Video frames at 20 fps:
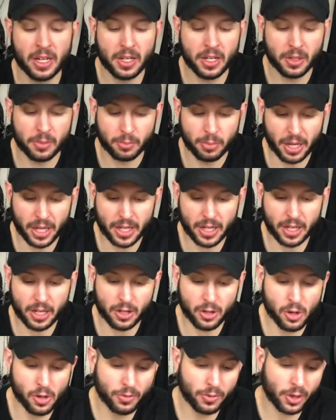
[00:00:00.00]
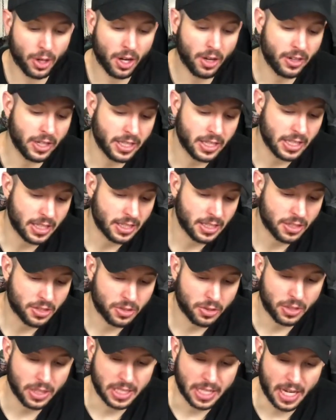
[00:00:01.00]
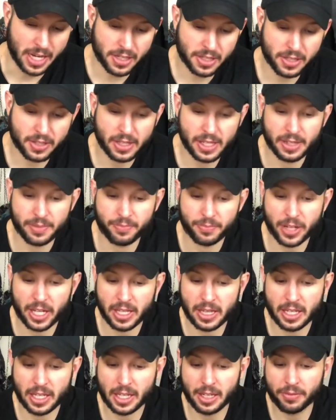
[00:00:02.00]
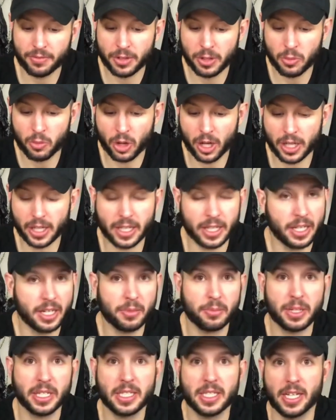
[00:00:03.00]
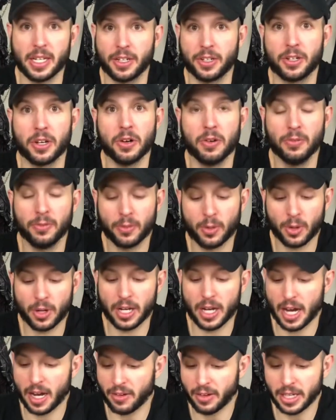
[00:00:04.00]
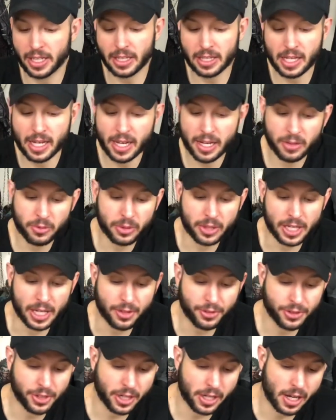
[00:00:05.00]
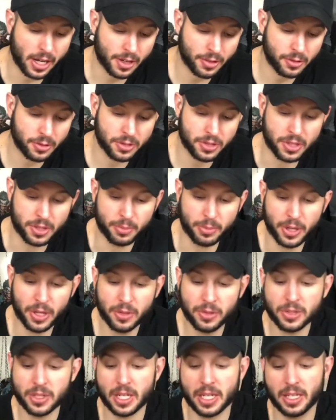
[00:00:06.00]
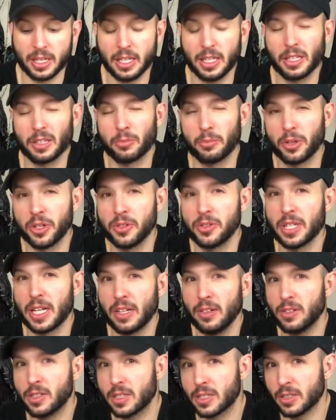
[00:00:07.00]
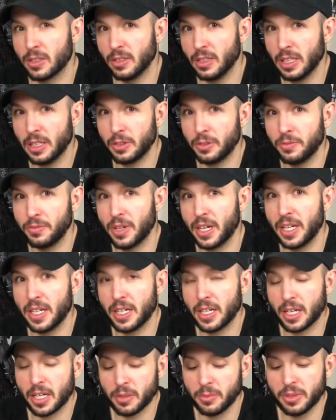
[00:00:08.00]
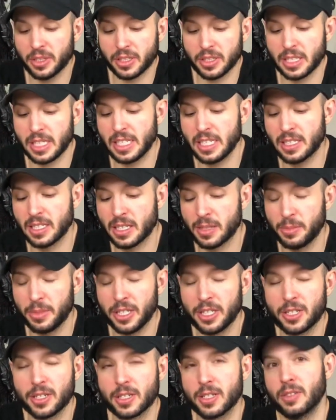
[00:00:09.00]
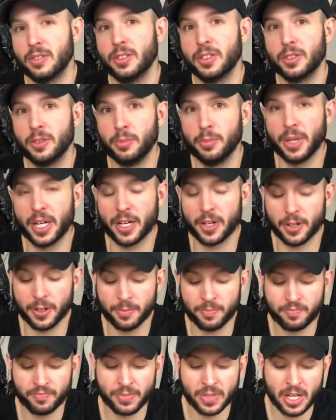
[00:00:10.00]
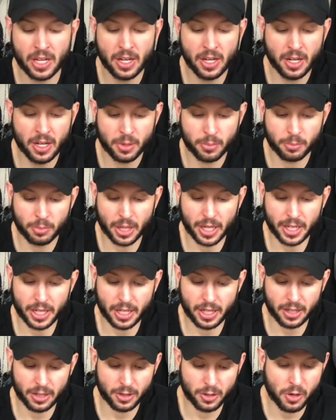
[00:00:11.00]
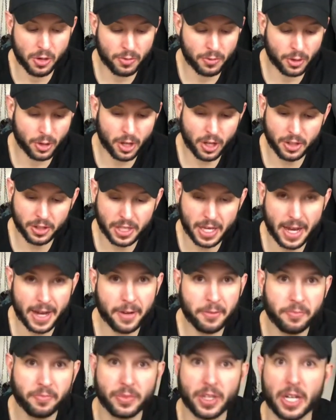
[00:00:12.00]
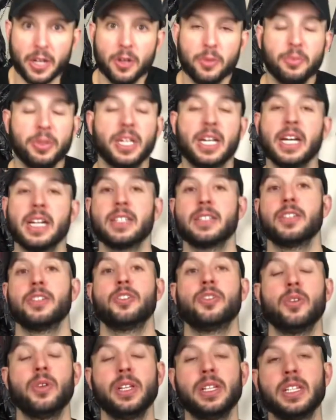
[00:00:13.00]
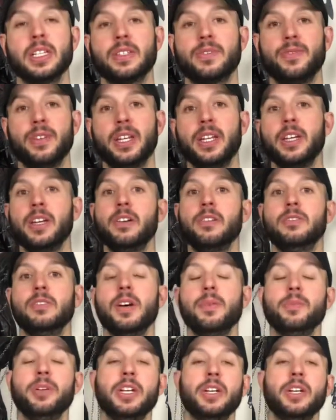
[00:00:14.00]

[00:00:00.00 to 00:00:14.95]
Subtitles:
But overall, I think this toy is excellent. I think if you want to get him, I say go for it. I like the head without the goggles the most. I think the Bruce head looks a little funny on him. It needs to be just a little bigger. But overall, yeah, I hope you guys enjoyed this video. Let me know